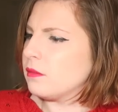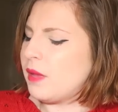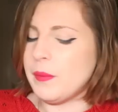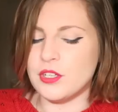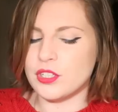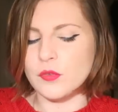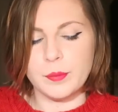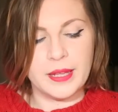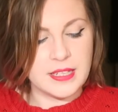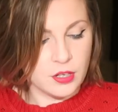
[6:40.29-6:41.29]
Maybe just to
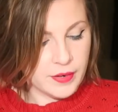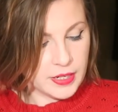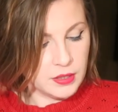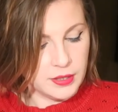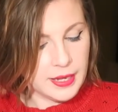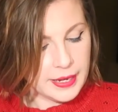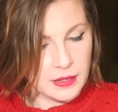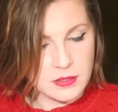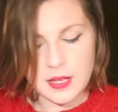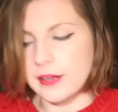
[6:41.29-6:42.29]
replace her regular
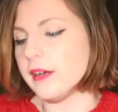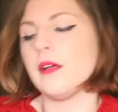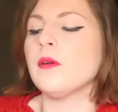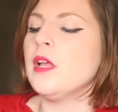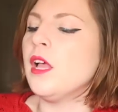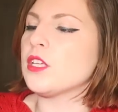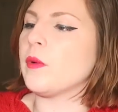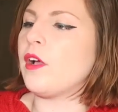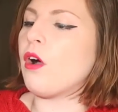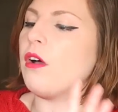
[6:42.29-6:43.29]
leggings. I don't know.
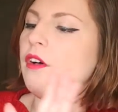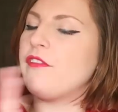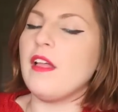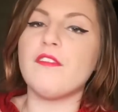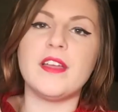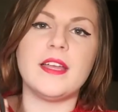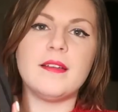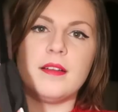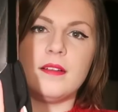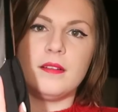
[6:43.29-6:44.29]
So I got her
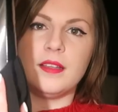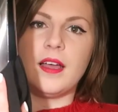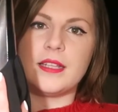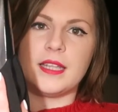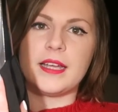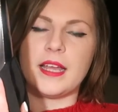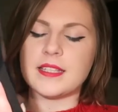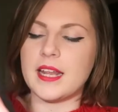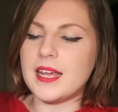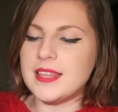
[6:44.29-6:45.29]
velvet lined
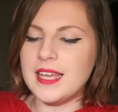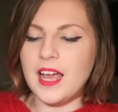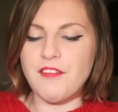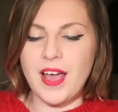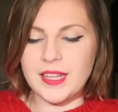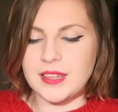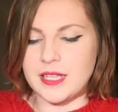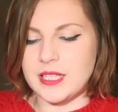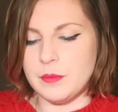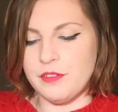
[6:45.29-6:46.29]
leggings. And I think I've had
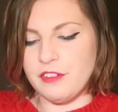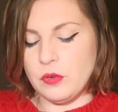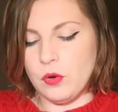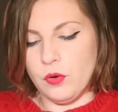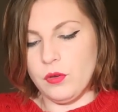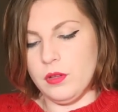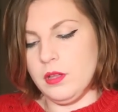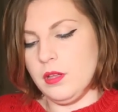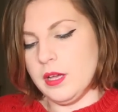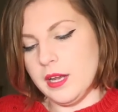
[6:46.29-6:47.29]
these before.
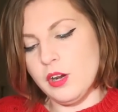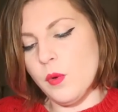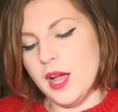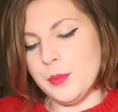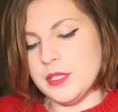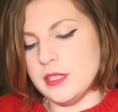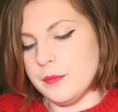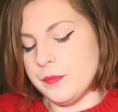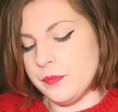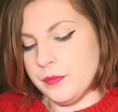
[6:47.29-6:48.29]
I don't know what happened to
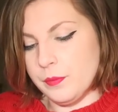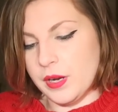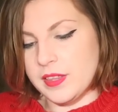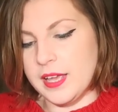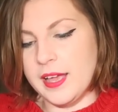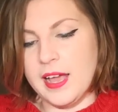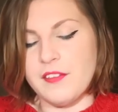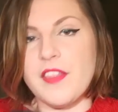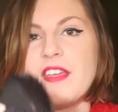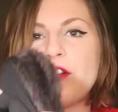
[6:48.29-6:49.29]
them, but I think I
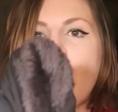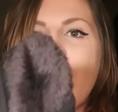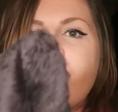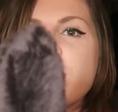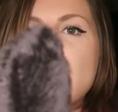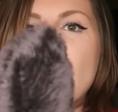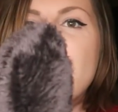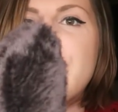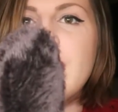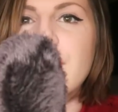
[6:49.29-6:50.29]
have. And they've got
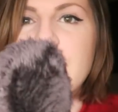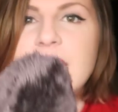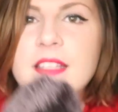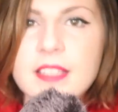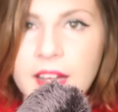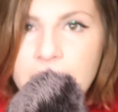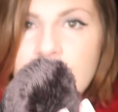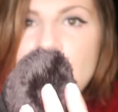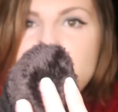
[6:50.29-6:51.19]
actual velvet inside.